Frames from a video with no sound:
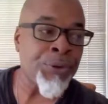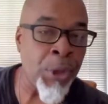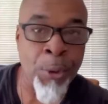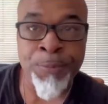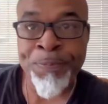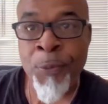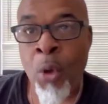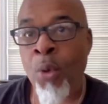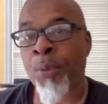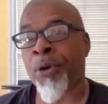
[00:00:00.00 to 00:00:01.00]
was so, just
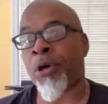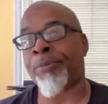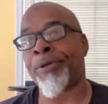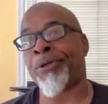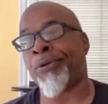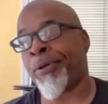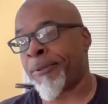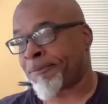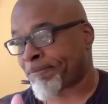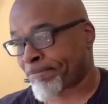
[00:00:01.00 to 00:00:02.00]
about to what we're going to be
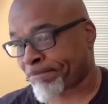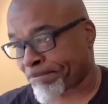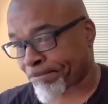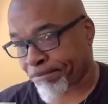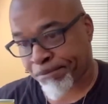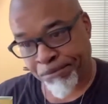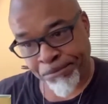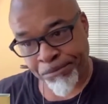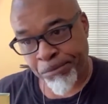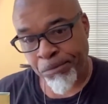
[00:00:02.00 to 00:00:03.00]
doing like some good candy.
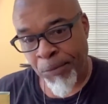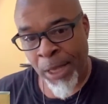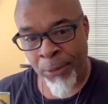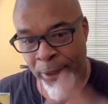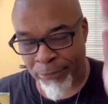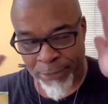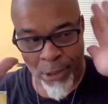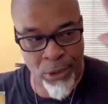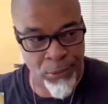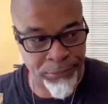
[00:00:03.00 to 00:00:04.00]
Whoa! I know that was
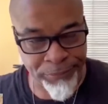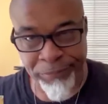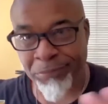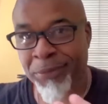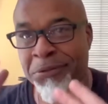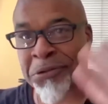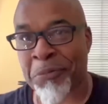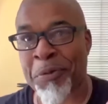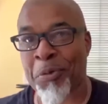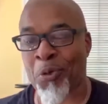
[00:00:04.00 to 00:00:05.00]
long, but
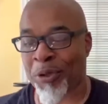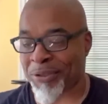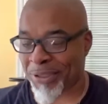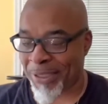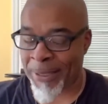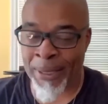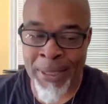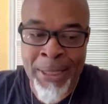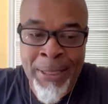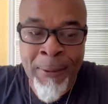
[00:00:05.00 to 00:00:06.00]
some people. I wish I could it. let
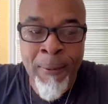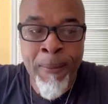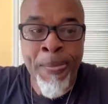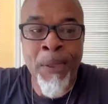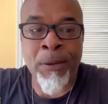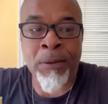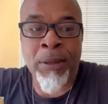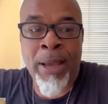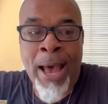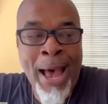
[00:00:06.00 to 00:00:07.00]
everybody taste.
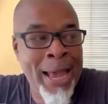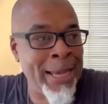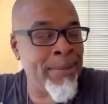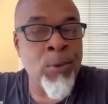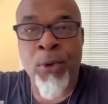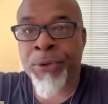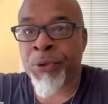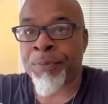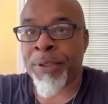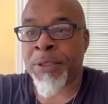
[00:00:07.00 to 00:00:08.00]
I am going
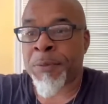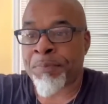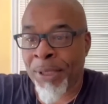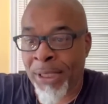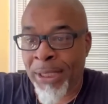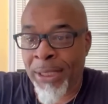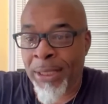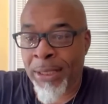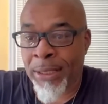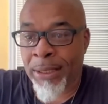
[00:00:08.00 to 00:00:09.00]
to be spinning